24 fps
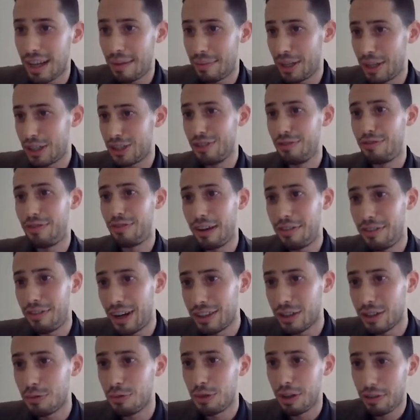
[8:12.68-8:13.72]
dimension
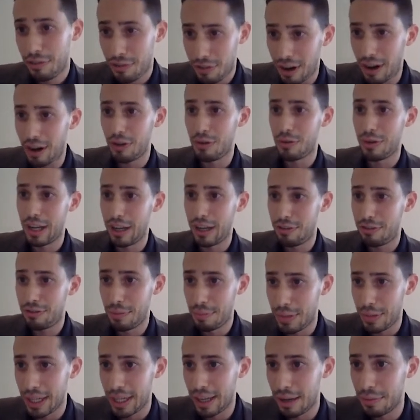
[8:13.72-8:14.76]
500, we're far away
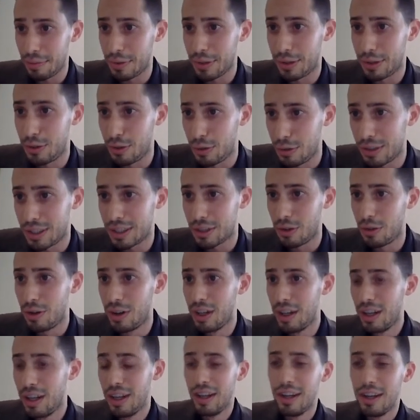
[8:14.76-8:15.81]
from being able to do so.
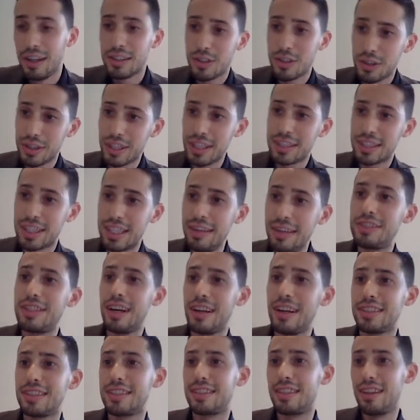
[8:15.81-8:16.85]
So this gives
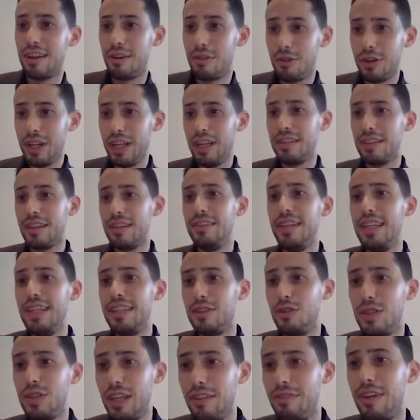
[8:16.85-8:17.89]
us the need
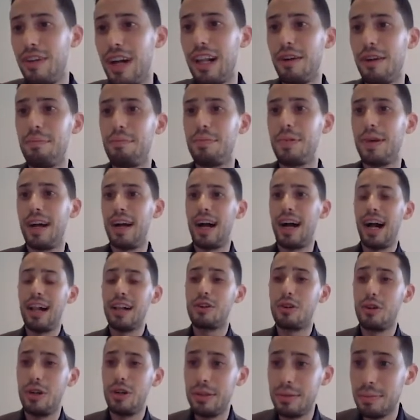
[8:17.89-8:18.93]
to develop
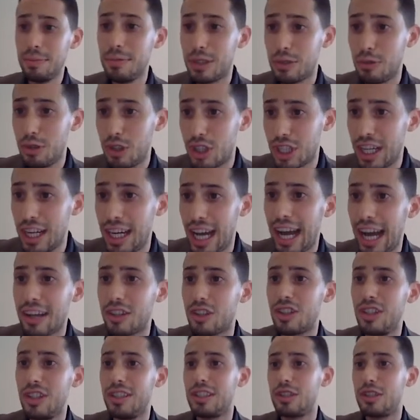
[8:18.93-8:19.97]
algorithms which can
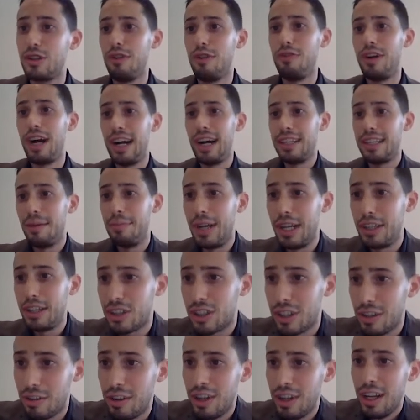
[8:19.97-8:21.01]
actually solve
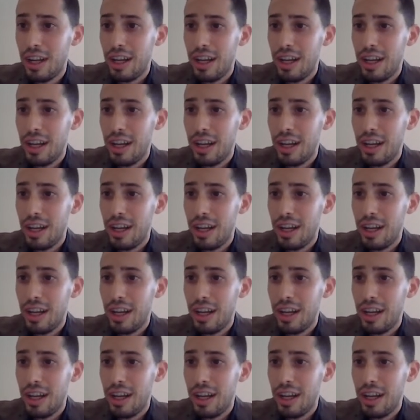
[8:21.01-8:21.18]
high-dimensional